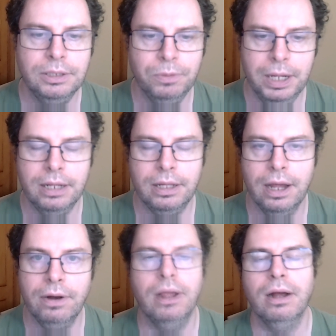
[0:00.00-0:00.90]
this
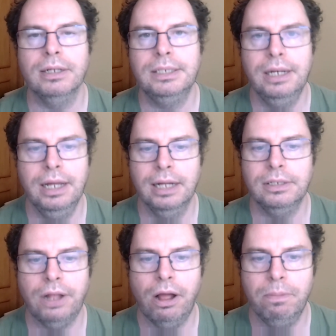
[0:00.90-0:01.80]
week, there they are
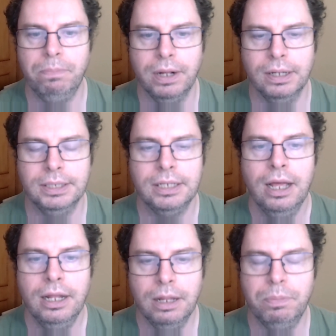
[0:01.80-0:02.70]
sitting at the top
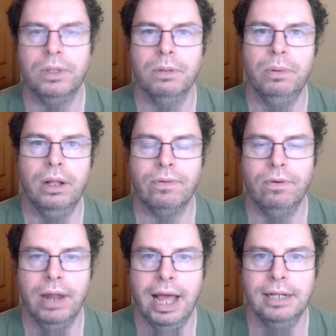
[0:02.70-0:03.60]
because they put the
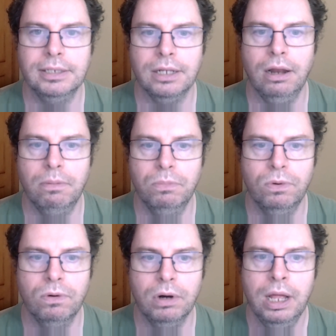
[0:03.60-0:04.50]
ball through the hands a
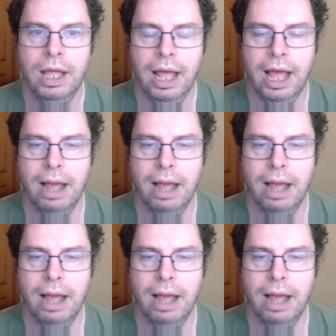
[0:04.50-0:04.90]
lot more